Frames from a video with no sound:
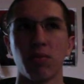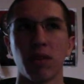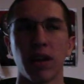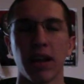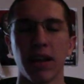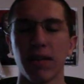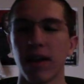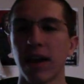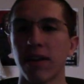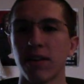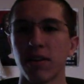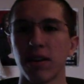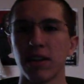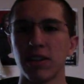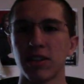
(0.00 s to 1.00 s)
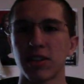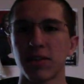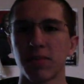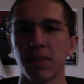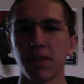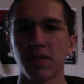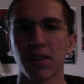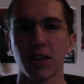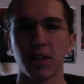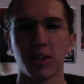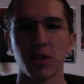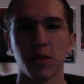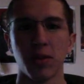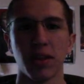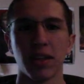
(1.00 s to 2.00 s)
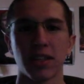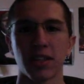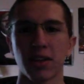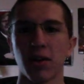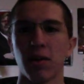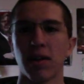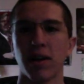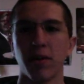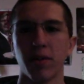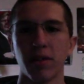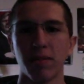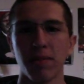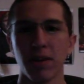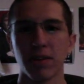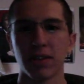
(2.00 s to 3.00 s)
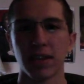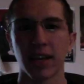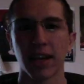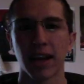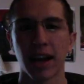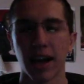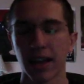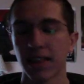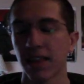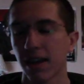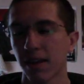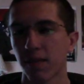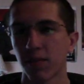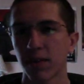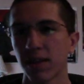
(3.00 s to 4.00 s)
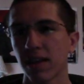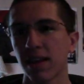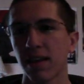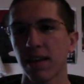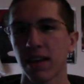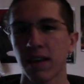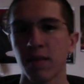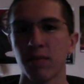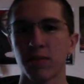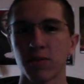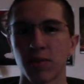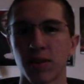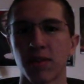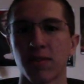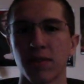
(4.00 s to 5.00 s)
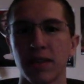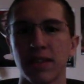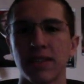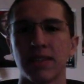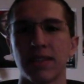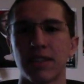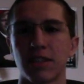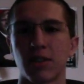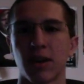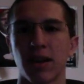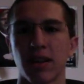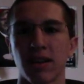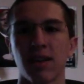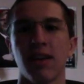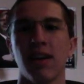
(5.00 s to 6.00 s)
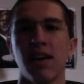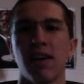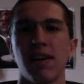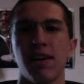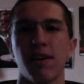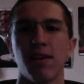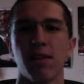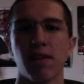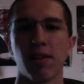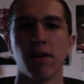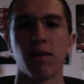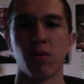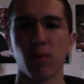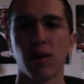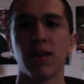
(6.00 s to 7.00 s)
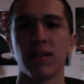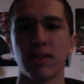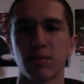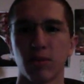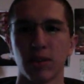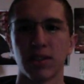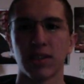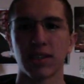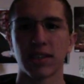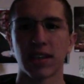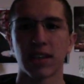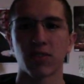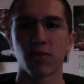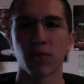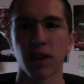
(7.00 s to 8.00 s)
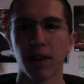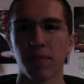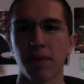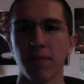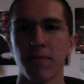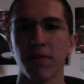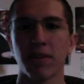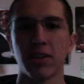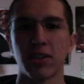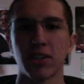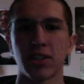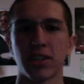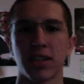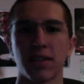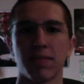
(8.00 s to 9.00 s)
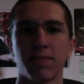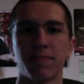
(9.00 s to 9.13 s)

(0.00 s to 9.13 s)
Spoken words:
I don't know, it's just something very soothing to go along with the music, and I think really he was one of the reasons this trailer was successful and got people interested.